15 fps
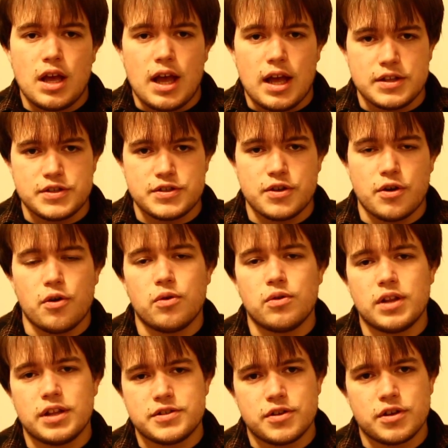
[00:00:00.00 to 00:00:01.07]
And so,
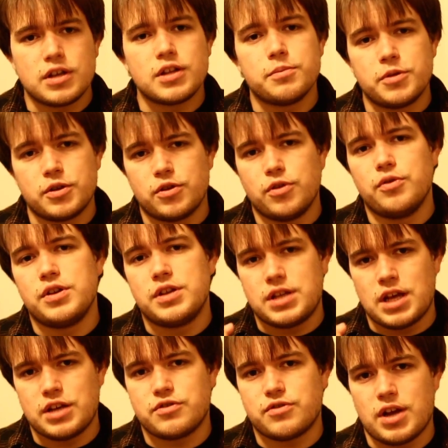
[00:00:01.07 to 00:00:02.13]
let's look at the McLuhan
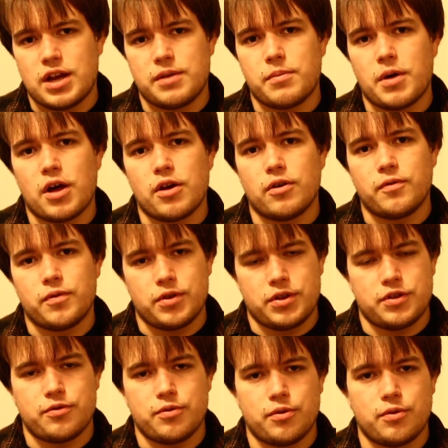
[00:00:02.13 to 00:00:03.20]
tetrad model for
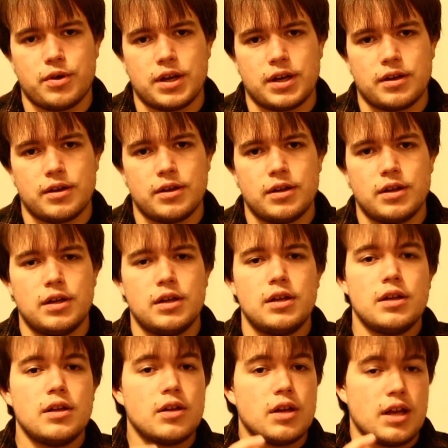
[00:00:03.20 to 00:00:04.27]
this real quick.
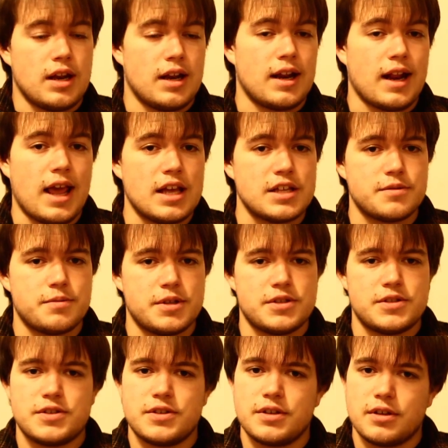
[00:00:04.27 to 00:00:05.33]
In
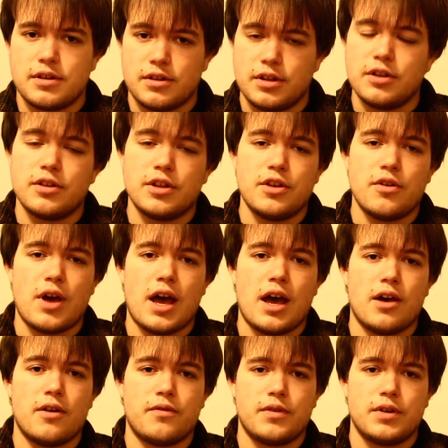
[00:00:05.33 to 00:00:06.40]
enhancements, clearly you
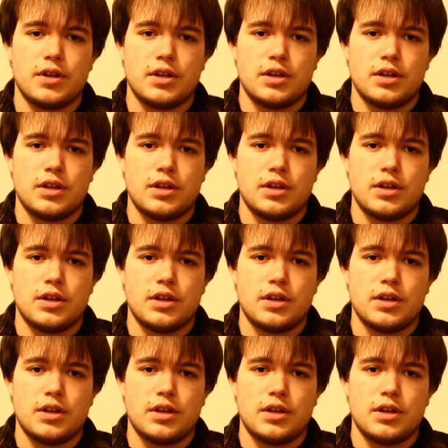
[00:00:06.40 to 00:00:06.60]
have